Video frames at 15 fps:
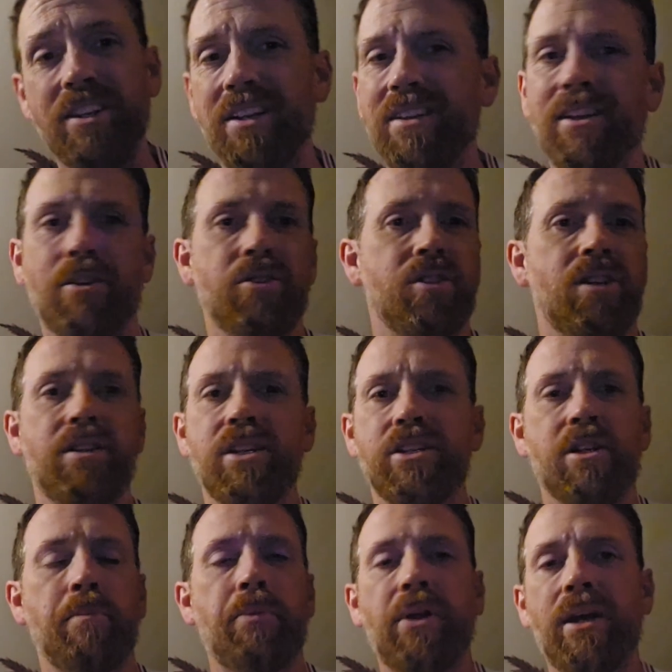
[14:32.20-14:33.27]
that this
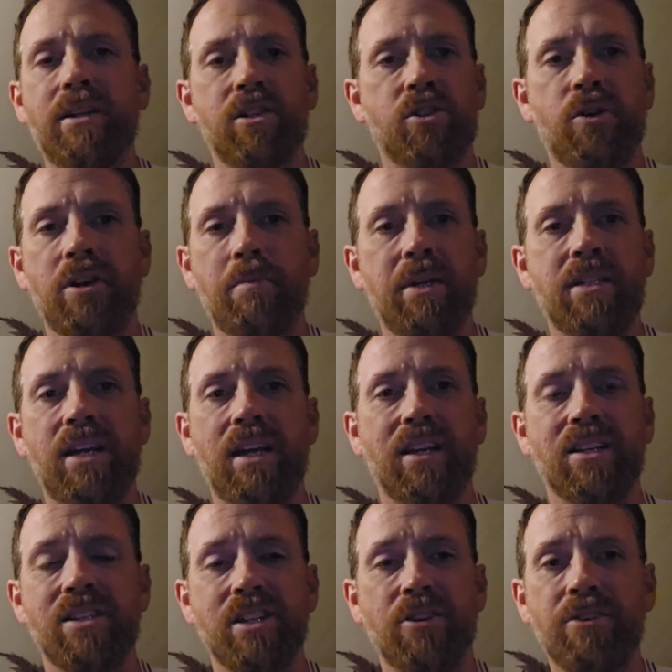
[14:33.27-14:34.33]
complaint is going to be
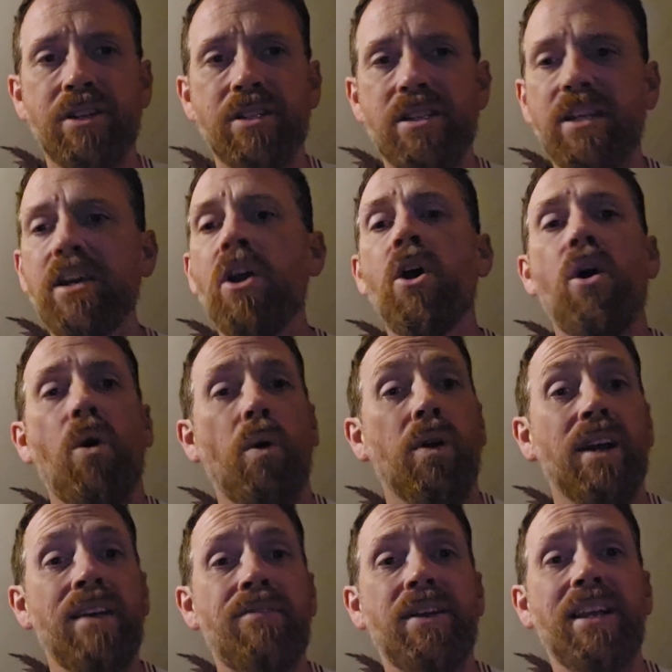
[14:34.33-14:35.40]
taken seriously,
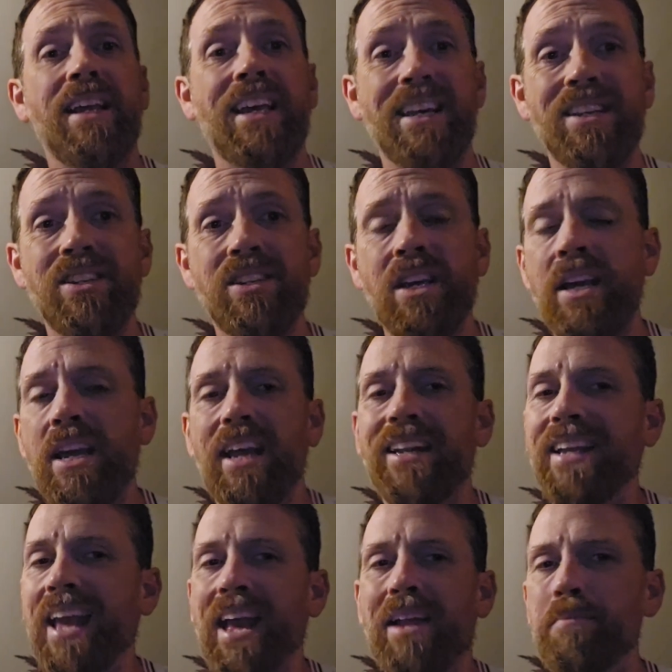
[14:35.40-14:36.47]
or if it is,
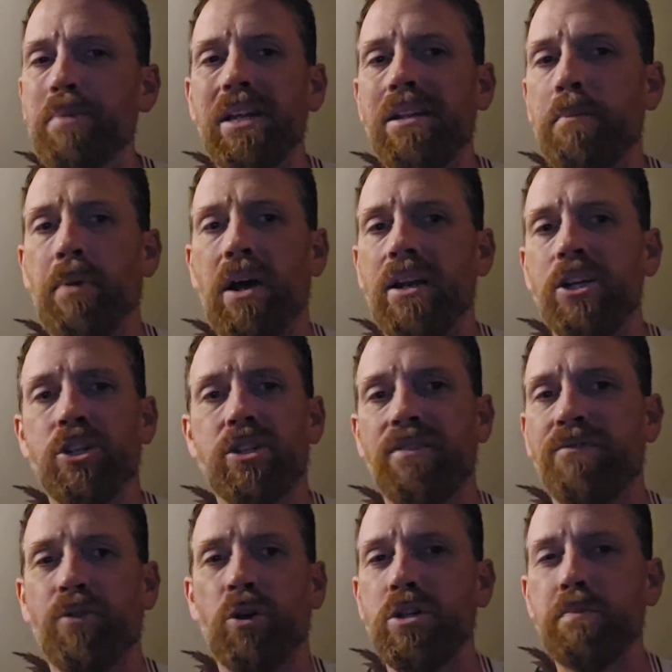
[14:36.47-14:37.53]
it can't be to punish the
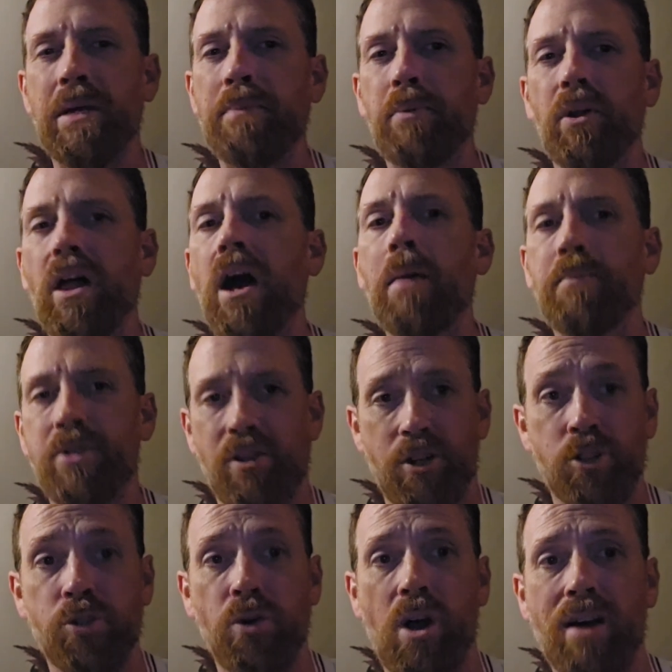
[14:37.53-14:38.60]
first people up to the
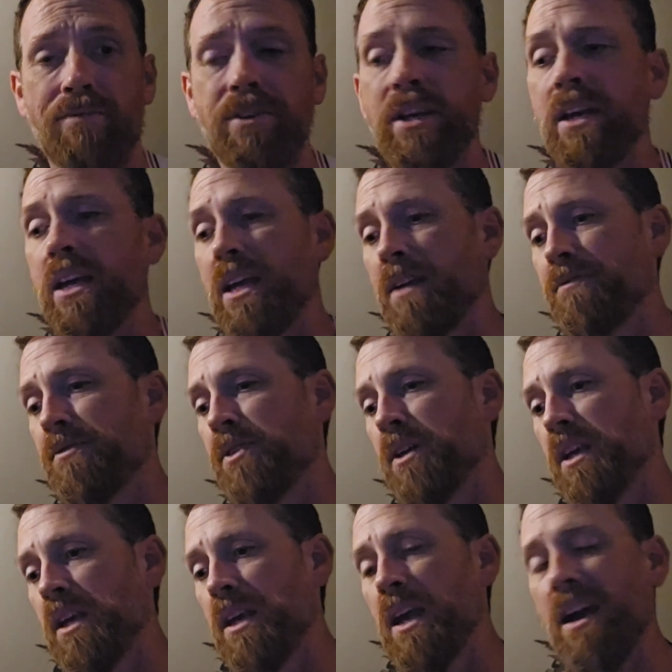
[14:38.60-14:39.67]
trough. If the
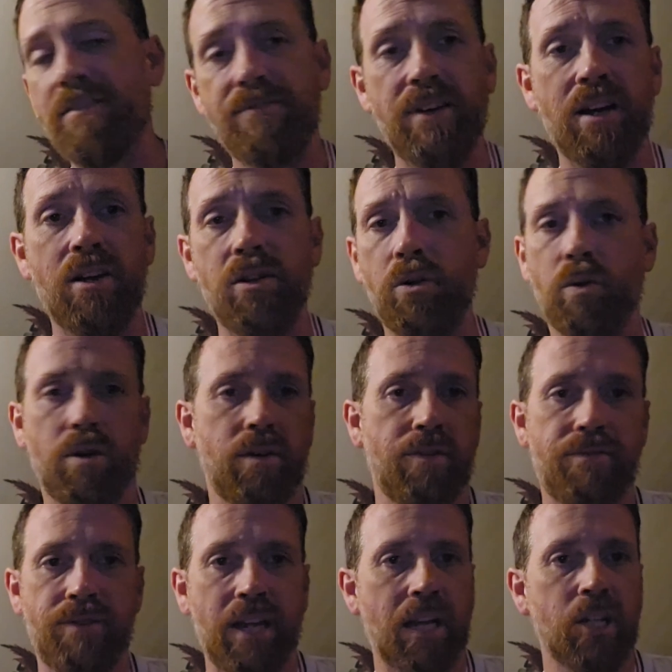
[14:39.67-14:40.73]
EFL or
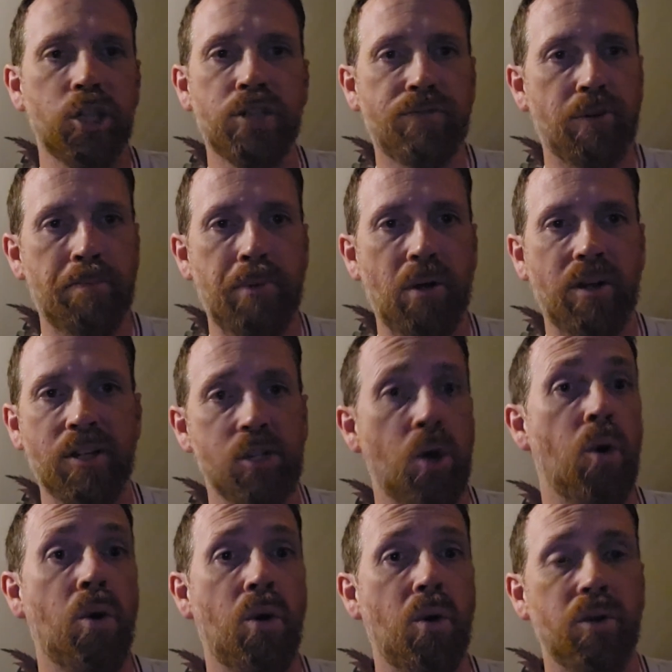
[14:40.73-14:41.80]
if English football as a
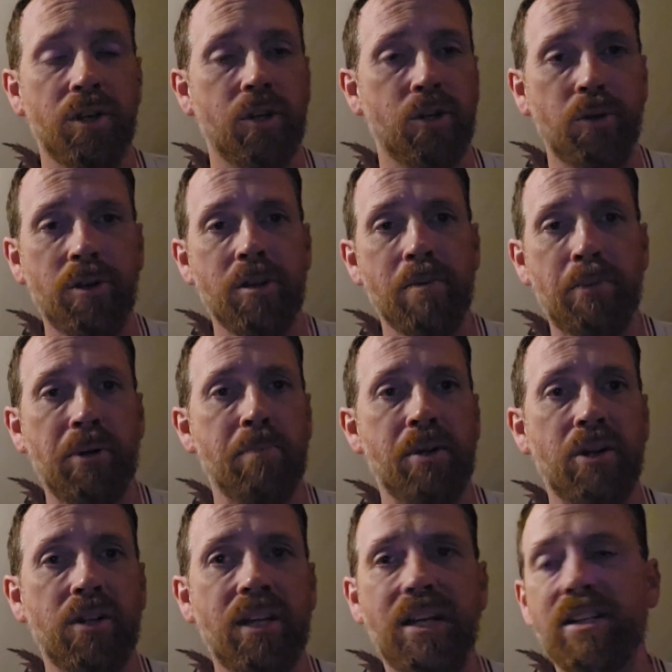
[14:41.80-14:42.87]
whole, including the
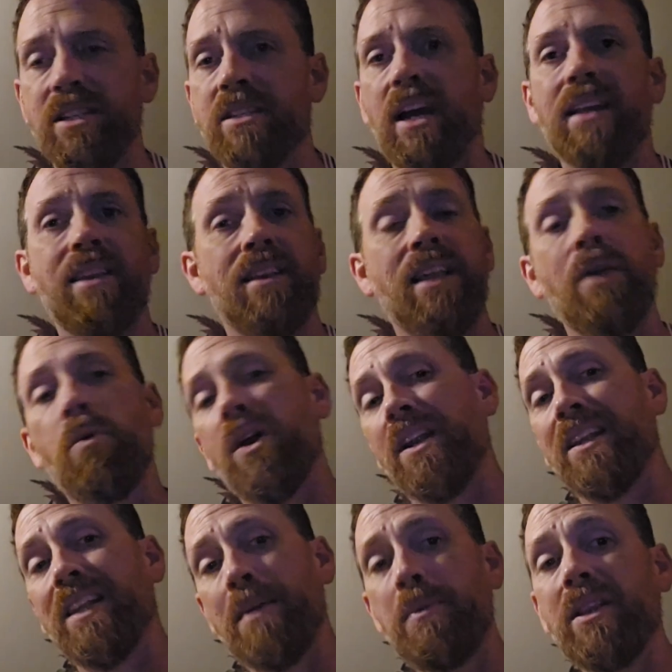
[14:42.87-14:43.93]
Premier League, decide that they want
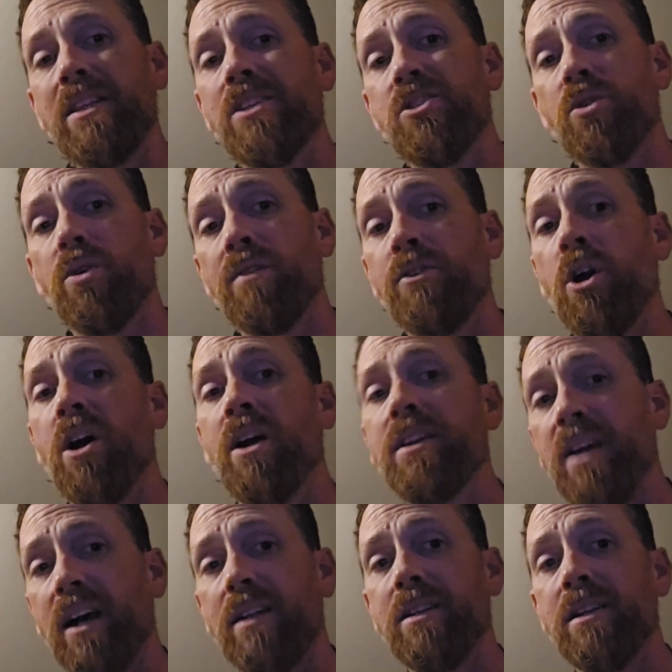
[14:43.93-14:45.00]
to limit this sort of
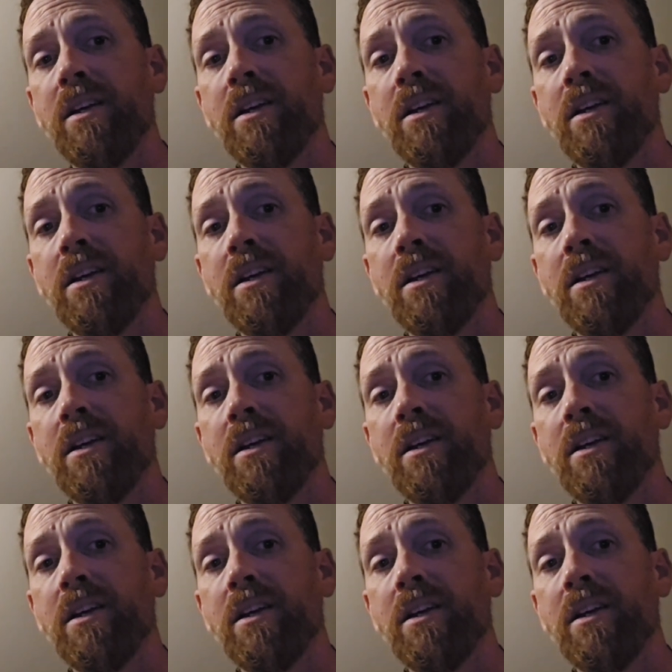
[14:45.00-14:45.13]
conduct,